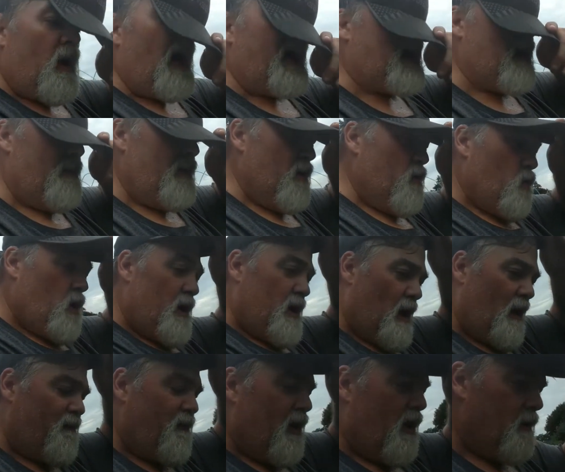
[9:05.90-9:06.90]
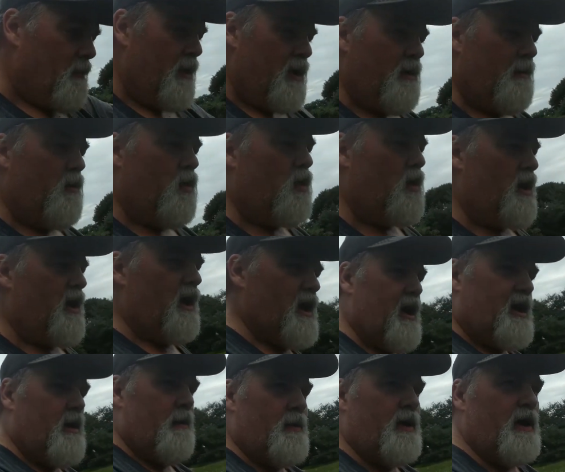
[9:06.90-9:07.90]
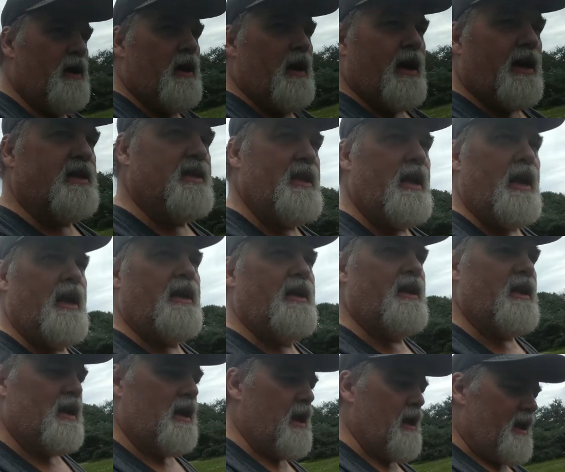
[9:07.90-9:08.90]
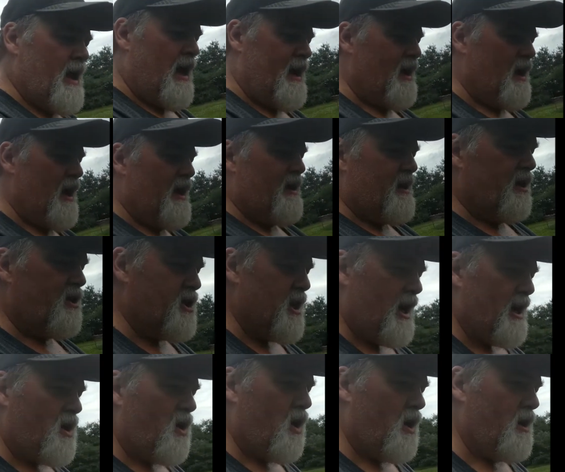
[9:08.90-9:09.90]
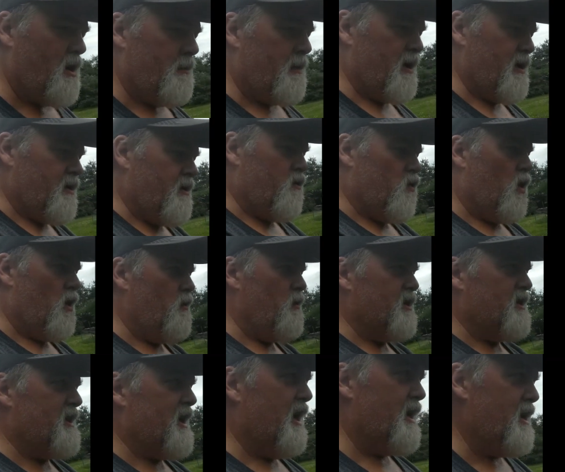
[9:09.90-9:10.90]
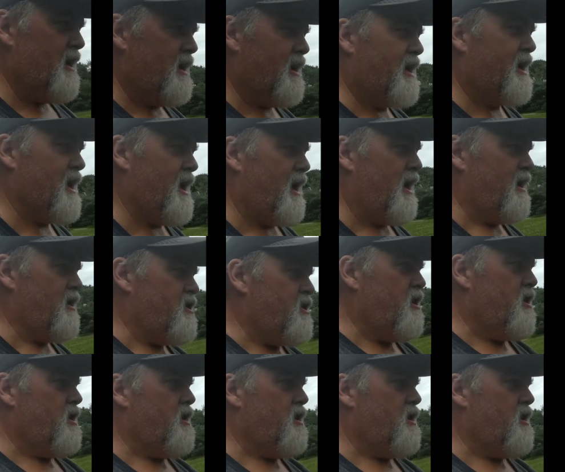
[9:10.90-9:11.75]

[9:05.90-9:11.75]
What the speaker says: come in one day, I fed him in the morning, I come in the next day, that night to check on him, and 1 was dead in the cage.